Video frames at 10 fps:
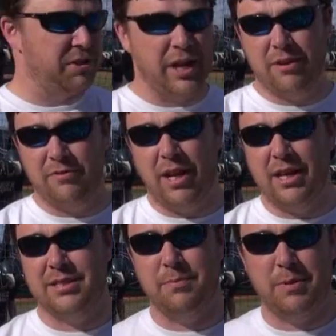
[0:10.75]
Shag
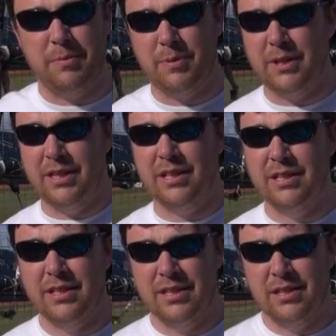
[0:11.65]
Flies, hit BP.
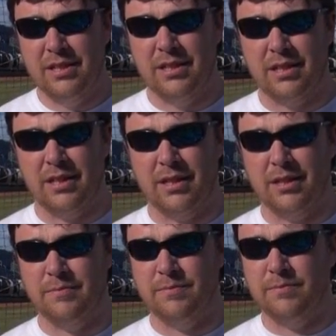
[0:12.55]

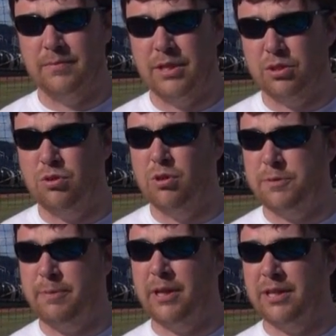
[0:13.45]
Um, it's a cool
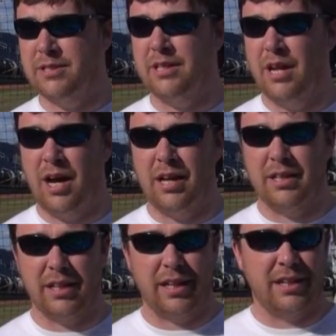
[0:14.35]
experience to
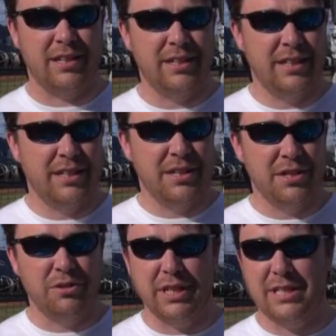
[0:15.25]
not like
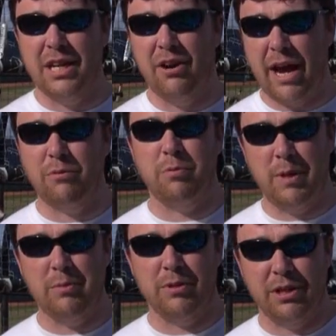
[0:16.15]
you get to interact with
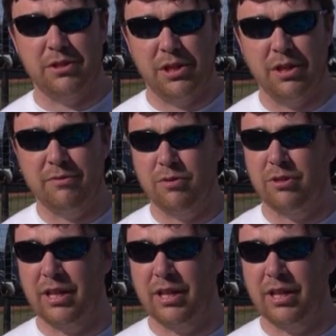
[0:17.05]
people that you're cheering for.